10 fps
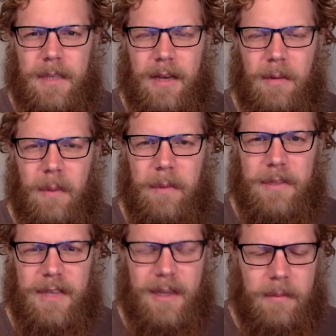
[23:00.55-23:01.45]
I can't remember
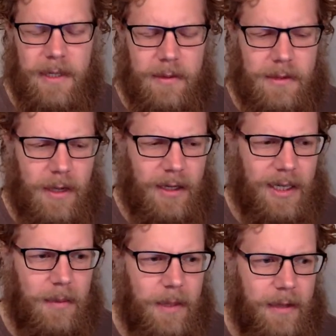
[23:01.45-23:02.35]
his name, but he was
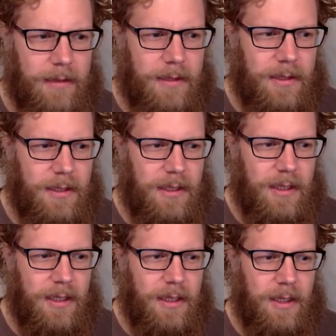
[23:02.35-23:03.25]
talking about
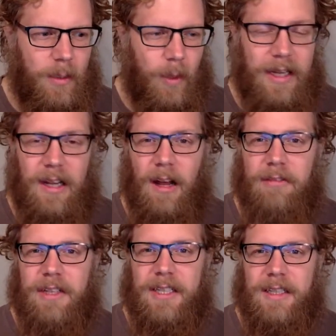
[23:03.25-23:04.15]
what
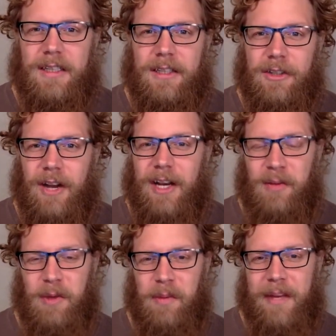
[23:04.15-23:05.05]
loving your
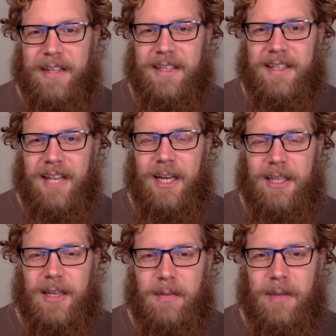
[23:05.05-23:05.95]
enemy meant. And he
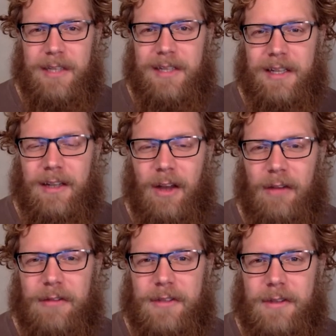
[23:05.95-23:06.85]
said basically
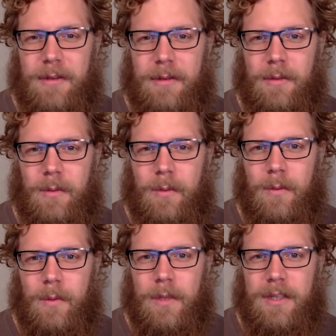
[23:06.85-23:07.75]
love is to
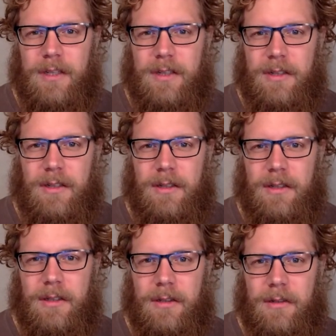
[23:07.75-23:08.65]
wish
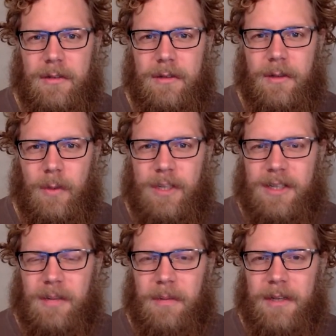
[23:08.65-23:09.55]

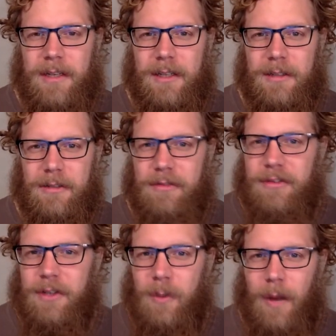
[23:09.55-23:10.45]
somebody to
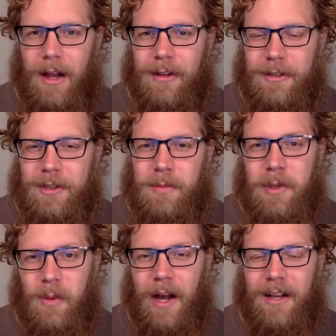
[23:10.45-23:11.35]
feel well and to
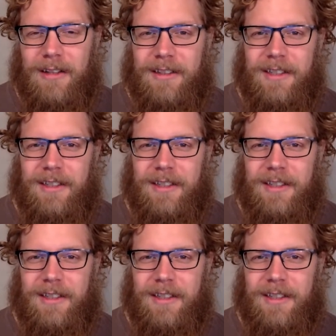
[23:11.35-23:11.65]
be well.